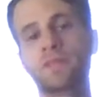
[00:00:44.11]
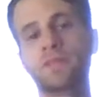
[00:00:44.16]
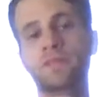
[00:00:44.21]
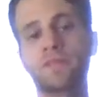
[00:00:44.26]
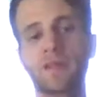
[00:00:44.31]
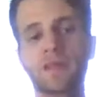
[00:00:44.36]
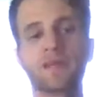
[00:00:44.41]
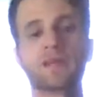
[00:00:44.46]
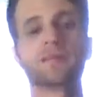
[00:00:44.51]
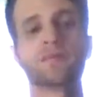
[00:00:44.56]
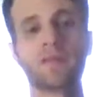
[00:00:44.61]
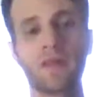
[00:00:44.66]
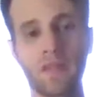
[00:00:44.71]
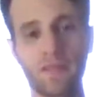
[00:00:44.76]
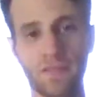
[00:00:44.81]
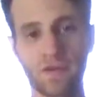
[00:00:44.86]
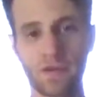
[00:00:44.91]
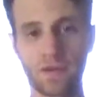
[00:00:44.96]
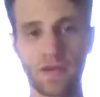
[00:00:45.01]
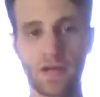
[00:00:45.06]
think
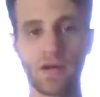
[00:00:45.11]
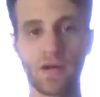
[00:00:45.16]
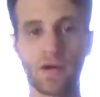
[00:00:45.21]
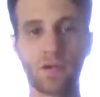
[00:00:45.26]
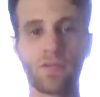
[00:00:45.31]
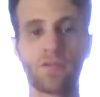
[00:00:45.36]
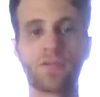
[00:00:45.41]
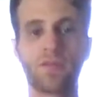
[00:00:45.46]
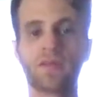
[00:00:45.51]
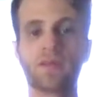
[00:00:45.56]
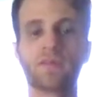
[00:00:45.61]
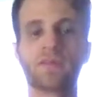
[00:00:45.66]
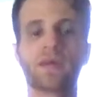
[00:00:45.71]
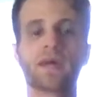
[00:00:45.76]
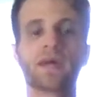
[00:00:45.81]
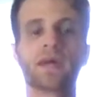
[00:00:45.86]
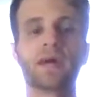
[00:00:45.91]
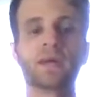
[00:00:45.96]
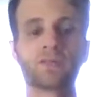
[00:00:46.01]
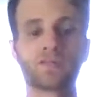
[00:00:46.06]
that they're healthy and
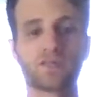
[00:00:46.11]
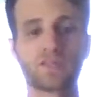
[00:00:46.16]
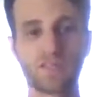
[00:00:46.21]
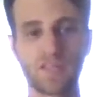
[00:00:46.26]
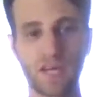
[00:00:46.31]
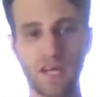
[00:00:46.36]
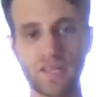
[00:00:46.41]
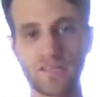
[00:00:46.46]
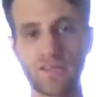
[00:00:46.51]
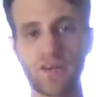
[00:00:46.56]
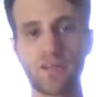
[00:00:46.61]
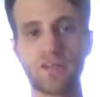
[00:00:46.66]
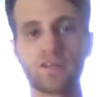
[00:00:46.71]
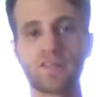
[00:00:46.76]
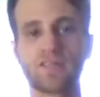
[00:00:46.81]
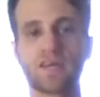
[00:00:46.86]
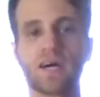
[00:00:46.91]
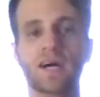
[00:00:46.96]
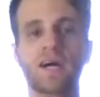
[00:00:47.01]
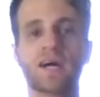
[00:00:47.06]
they exercise all the
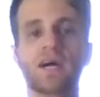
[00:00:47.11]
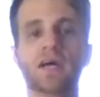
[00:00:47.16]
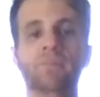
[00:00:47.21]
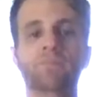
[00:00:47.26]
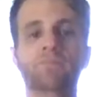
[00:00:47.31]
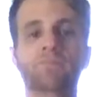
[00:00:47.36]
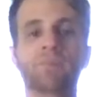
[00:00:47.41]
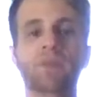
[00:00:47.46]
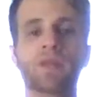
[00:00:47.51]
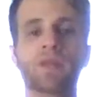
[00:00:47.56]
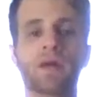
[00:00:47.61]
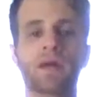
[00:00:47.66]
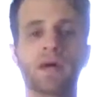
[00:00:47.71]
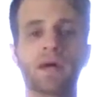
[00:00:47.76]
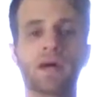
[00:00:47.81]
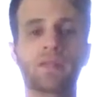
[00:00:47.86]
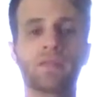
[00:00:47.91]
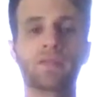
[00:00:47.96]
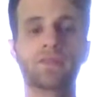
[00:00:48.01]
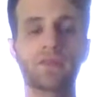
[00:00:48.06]
time
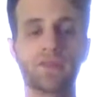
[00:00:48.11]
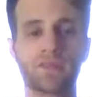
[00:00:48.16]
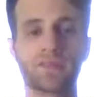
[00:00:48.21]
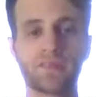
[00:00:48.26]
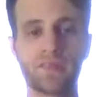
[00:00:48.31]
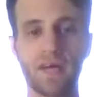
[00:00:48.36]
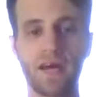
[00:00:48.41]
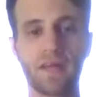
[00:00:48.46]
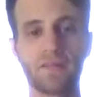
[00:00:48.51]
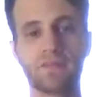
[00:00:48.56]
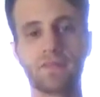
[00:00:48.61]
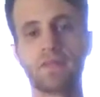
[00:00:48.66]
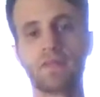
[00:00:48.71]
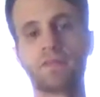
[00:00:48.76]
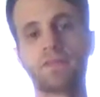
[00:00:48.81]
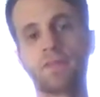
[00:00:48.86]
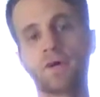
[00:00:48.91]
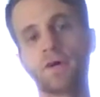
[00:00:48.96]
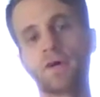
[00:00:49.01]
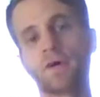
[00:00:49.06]
and this, that, and the
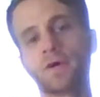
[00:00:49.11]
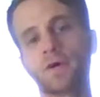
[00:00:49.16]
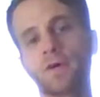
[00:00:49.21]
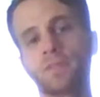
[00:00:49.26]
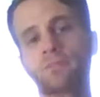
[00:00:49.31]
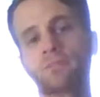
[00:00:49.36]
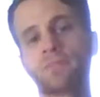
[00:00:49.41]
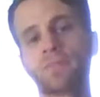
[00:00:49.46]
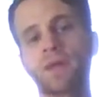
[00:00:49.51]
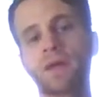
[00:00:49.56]
third,